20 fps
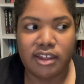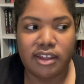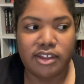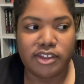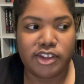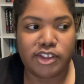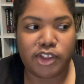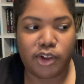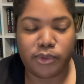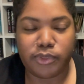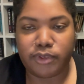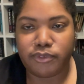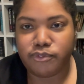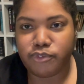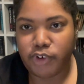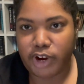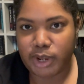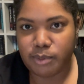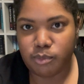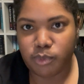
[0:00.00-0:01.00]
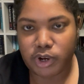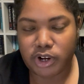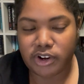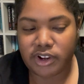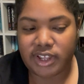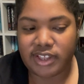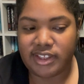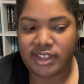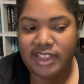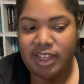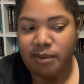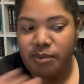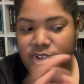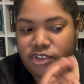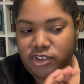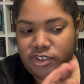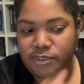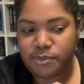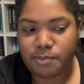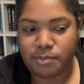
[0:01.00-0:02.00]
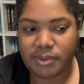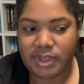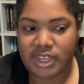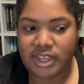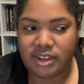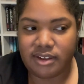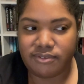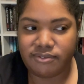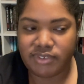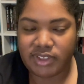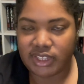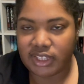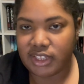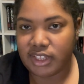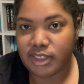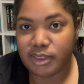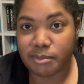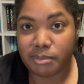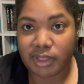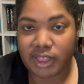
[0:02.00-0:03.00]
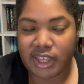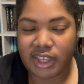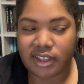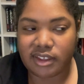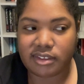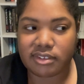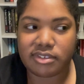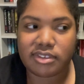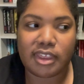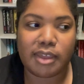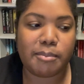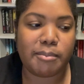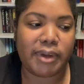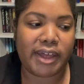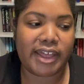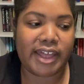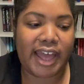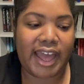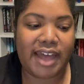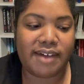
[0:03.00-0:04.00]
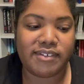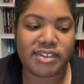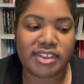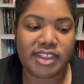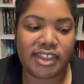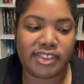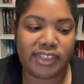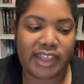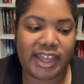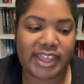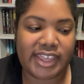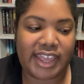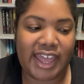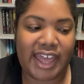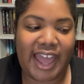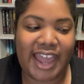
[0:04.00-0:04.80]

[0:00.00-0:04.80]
you know, the framework and then I would just be filling in the blanks, but I haven't done that yet.